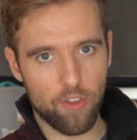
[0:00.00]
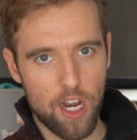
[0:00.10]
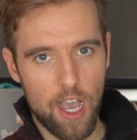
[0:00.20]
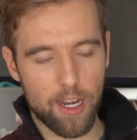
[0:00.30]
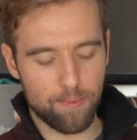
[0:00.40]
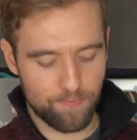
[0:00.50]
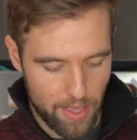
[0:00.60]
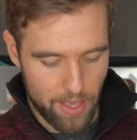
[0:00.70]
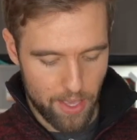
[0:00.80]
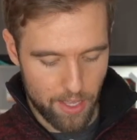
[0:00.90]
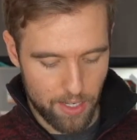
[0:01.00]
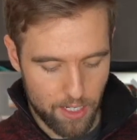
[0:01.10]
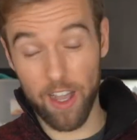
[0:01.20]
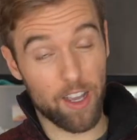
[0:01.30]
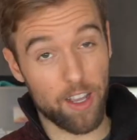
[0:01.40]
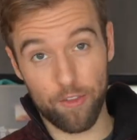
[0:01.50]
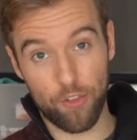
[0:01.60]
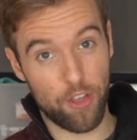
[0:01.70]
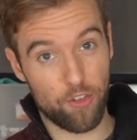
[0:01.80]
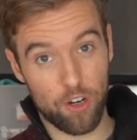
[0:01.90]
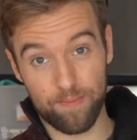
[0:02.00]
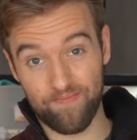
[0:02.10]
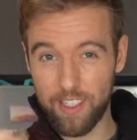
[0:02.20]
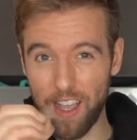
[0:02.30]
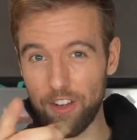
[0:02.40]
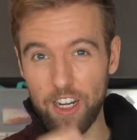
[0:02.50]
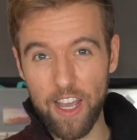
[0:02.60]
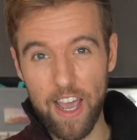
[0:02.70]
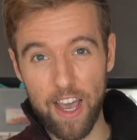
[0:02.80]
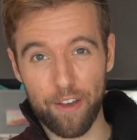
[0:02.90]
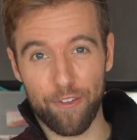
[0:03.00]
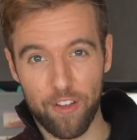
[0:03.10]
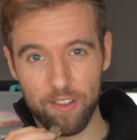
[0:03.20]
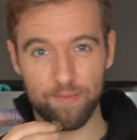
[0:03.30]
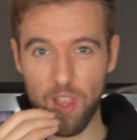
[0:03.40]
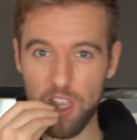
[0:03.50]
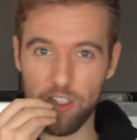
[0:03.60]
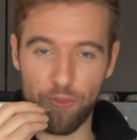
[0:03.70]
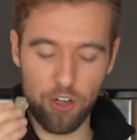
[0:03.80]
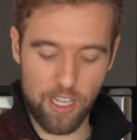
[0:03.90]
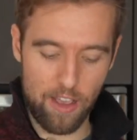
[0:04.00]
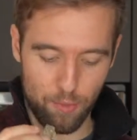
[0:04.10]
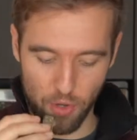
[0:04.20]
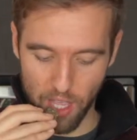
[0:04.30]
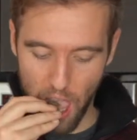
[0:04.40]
a 9, and I gotta give the flavor 7.5. It's the first half point.